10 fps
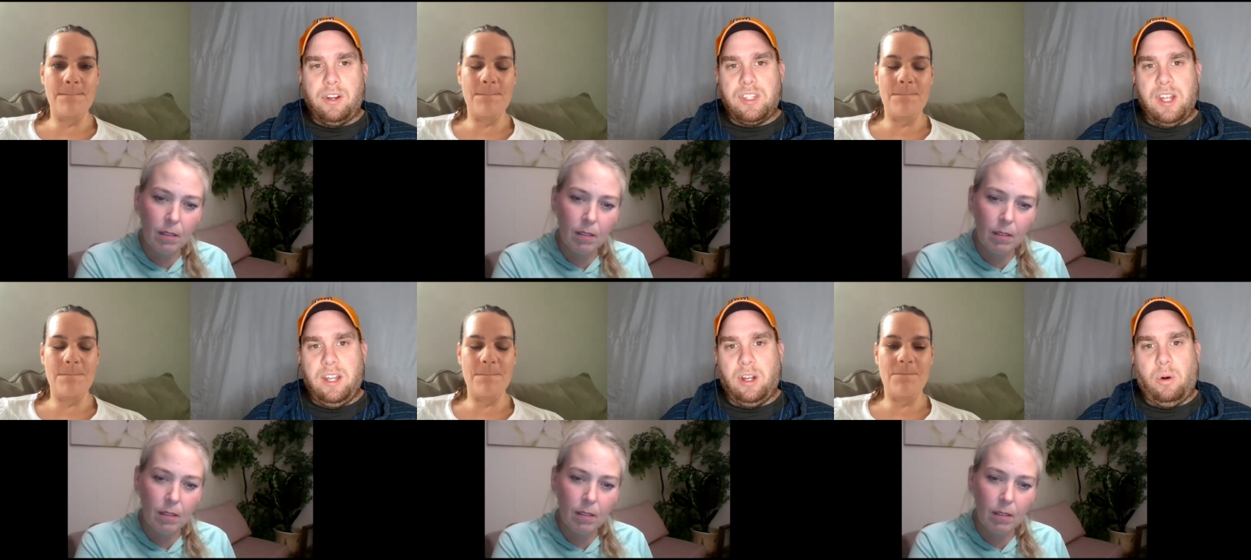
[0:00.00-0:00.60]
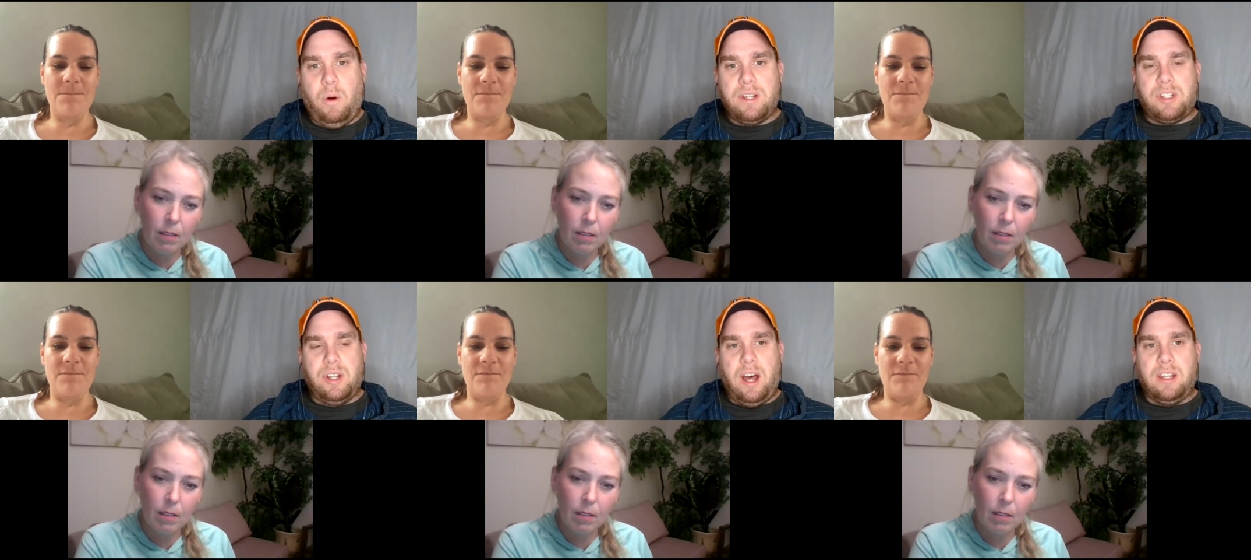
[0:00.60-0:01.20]
Speaker 1: understand the
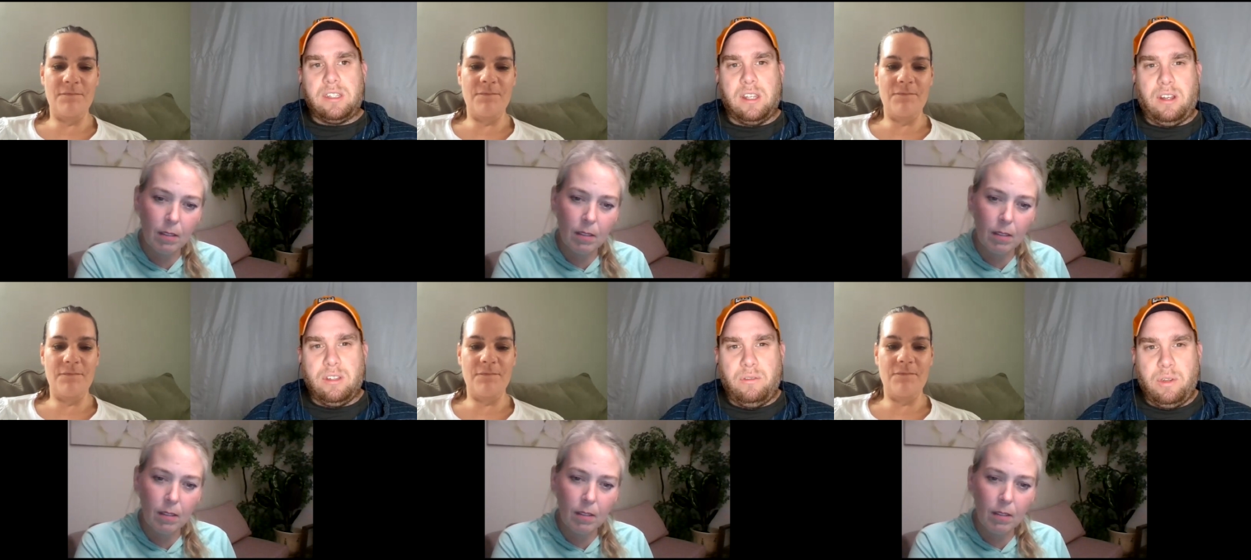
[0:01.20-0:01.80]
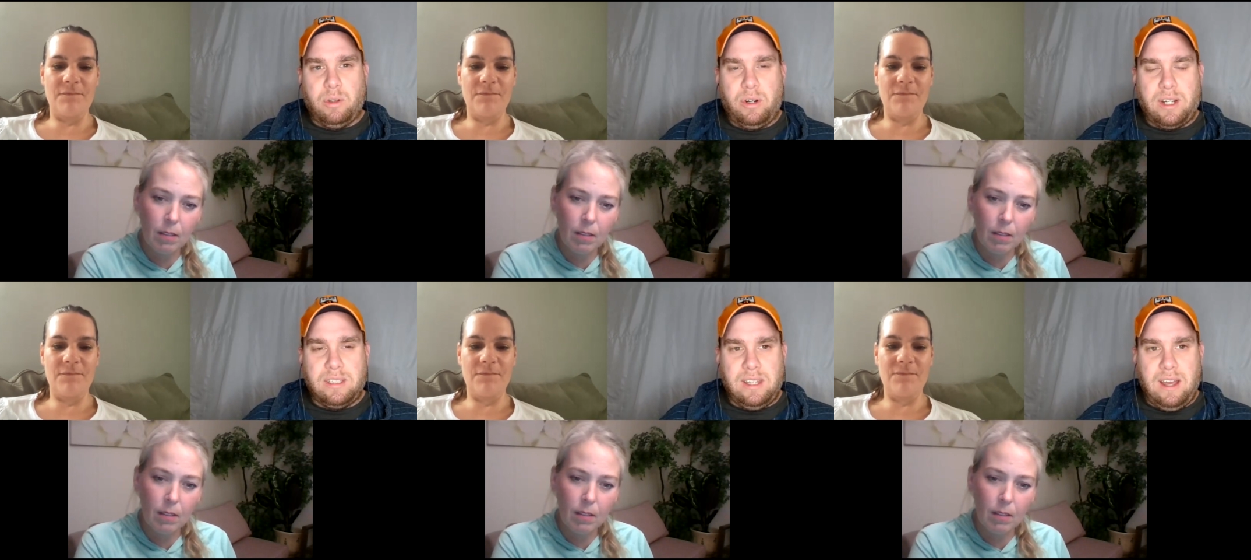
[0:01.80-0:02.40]
question honestly, because if you
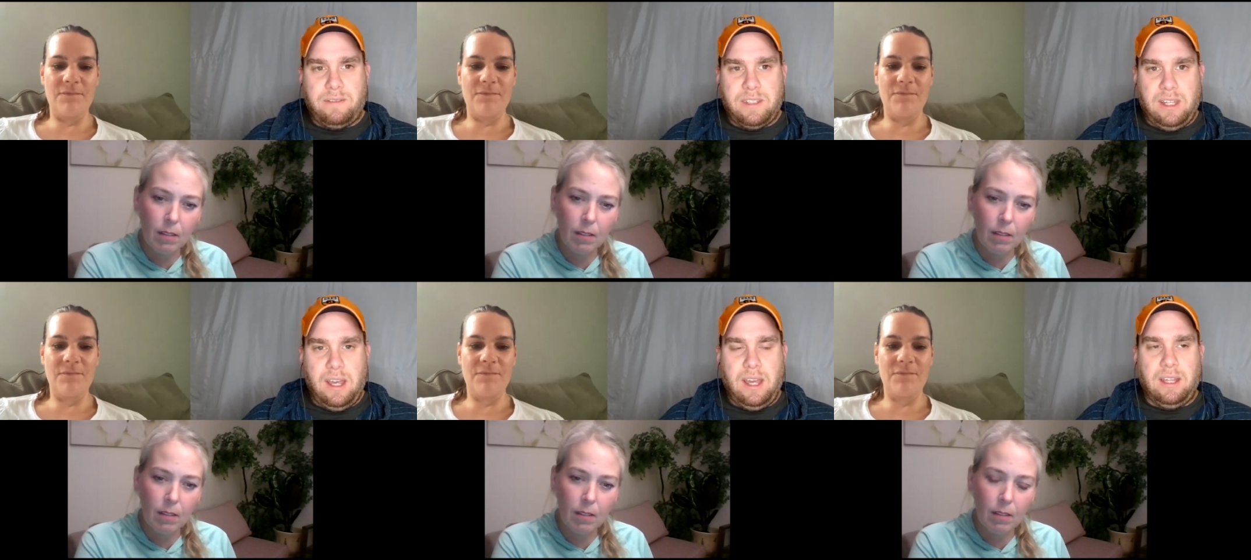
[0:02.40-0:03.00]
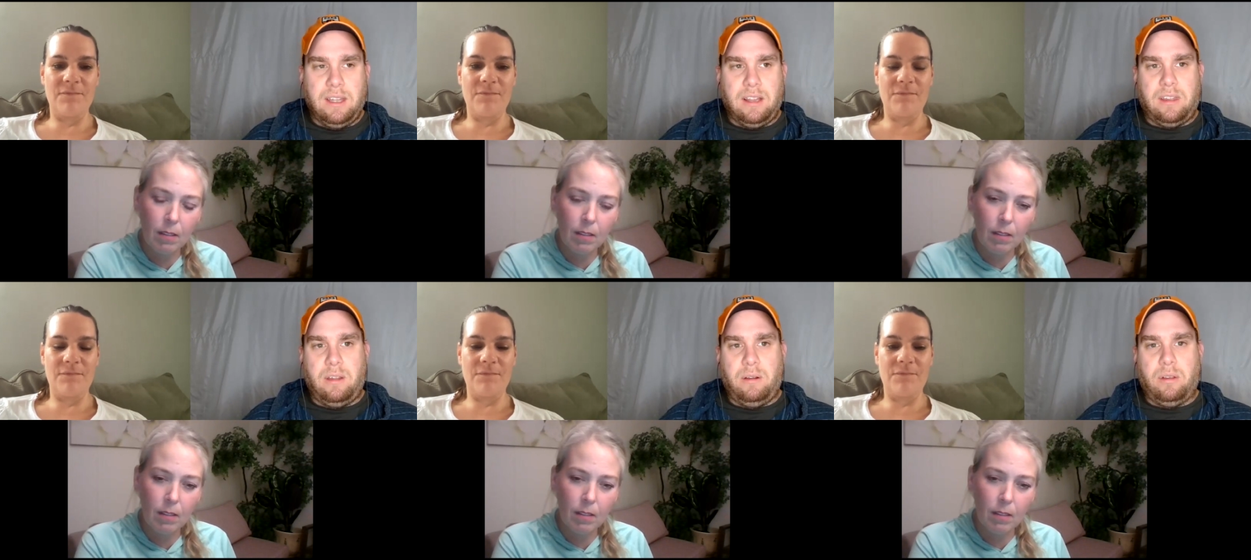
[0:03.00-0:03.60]
look at the FDA,
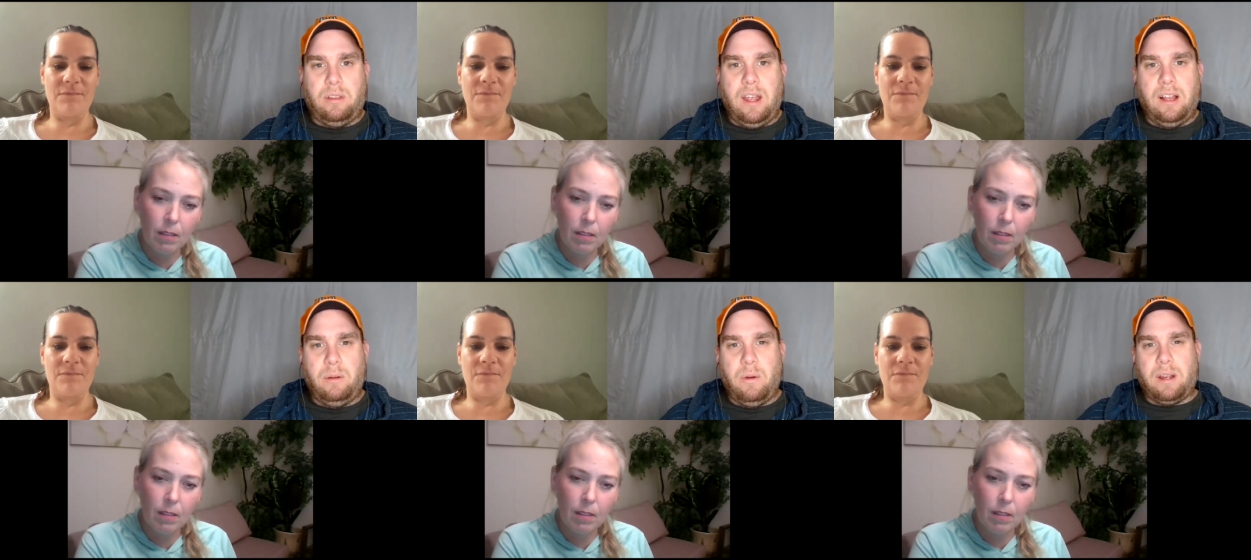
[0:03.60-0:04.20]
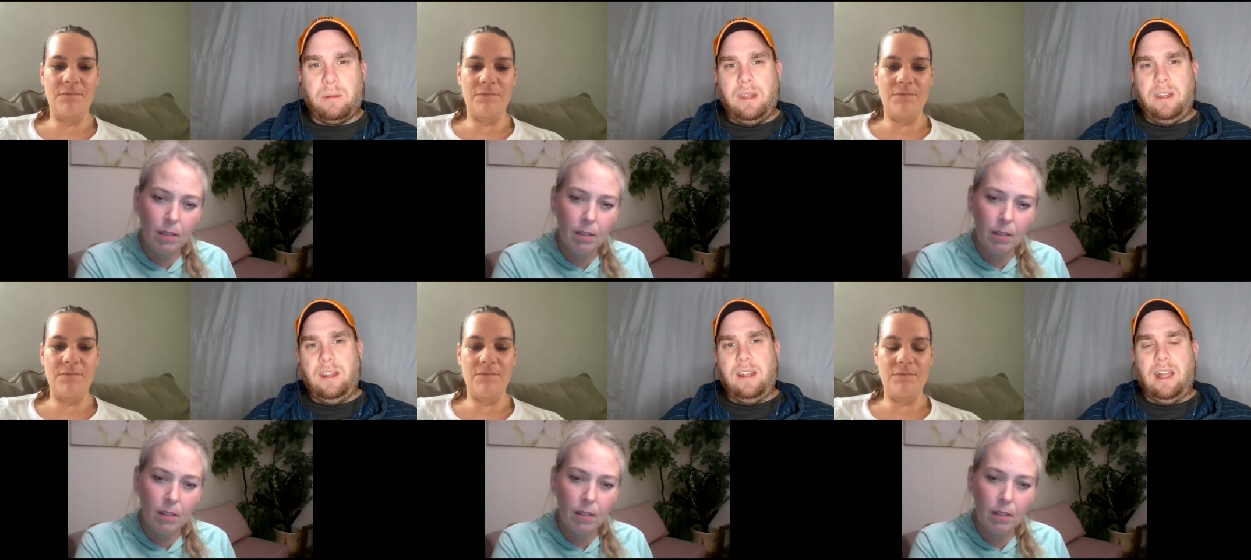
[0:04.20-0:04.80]
that the daily
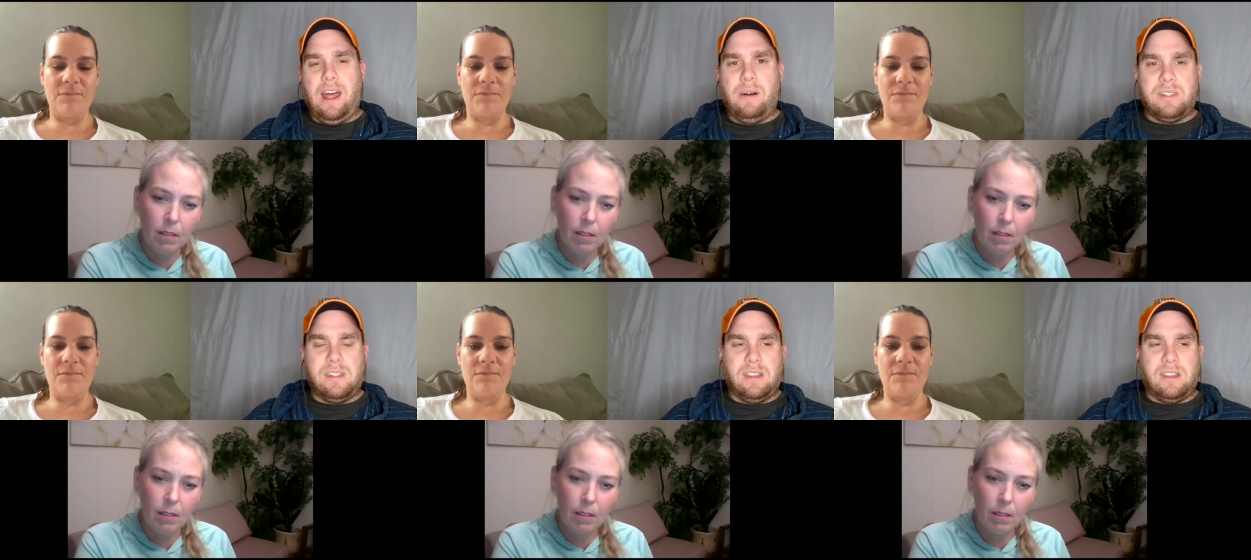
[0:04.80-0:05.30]
recommended allowance I